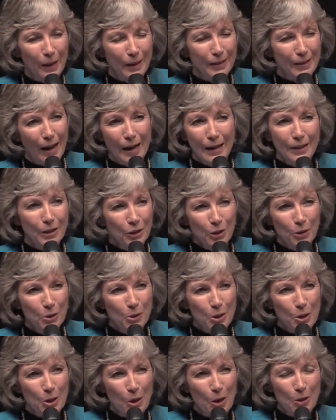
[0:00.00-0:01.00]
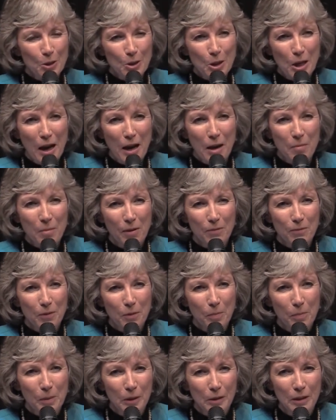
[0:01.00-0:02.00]
I used it all the time,
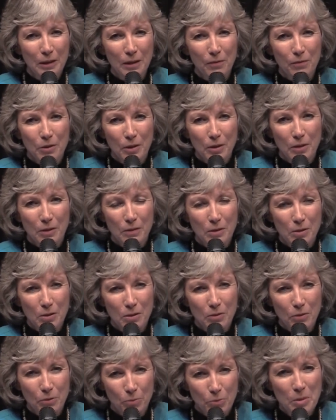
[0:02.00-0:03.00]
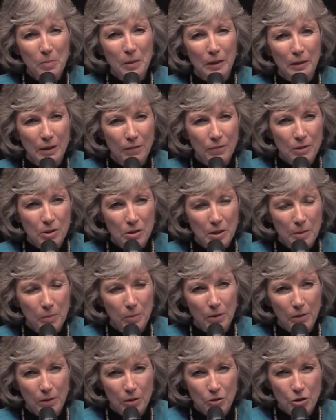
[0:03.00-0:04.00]
of rebuilding the
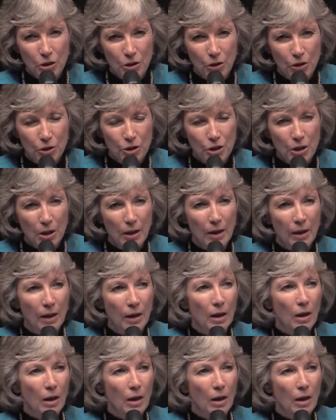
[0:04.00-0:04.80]
steeple of the church.